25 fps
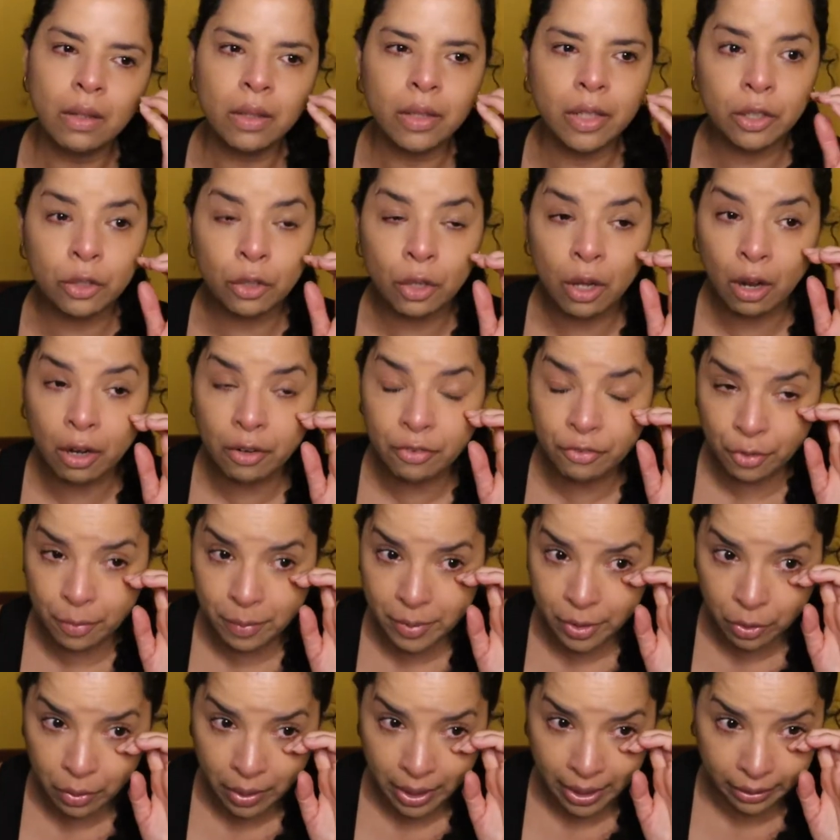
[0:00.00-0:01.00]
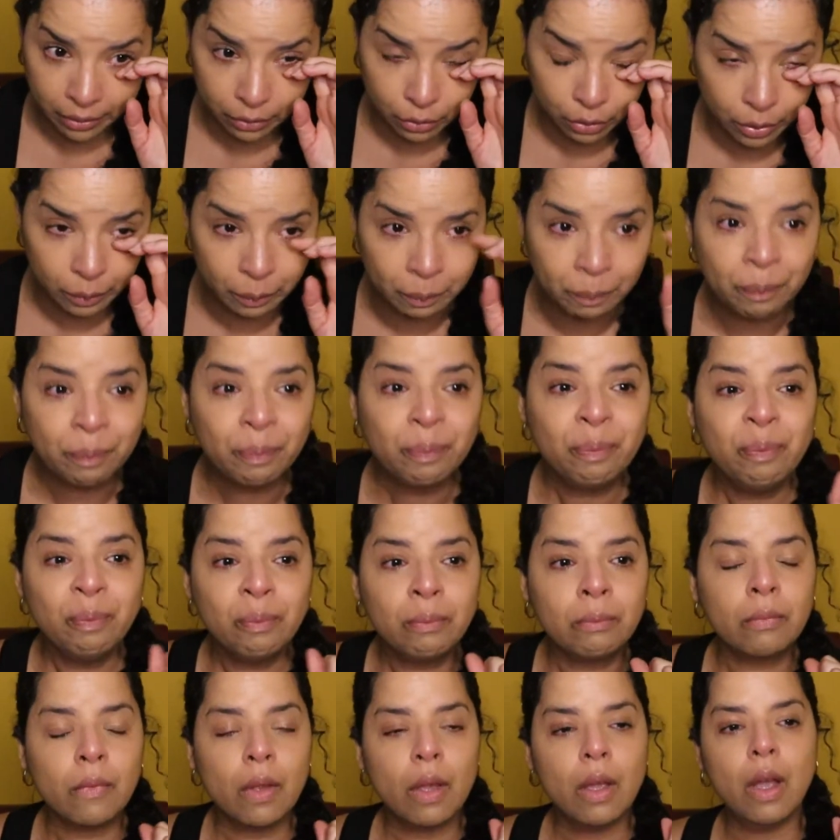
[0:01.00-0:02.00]
a little hard for me to handle.
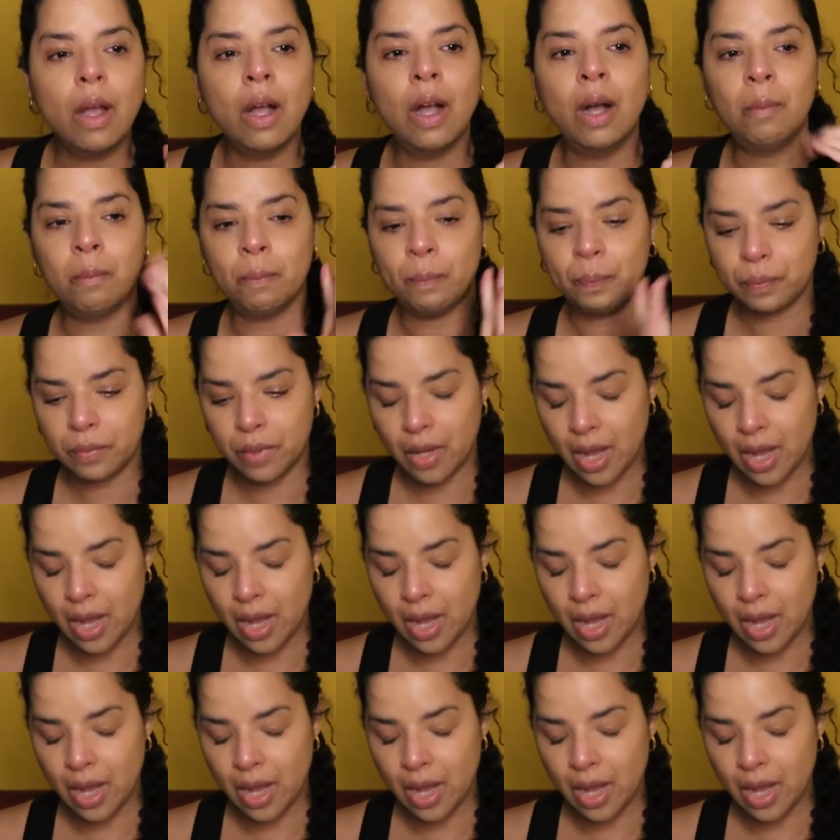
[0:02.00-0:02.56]
Um,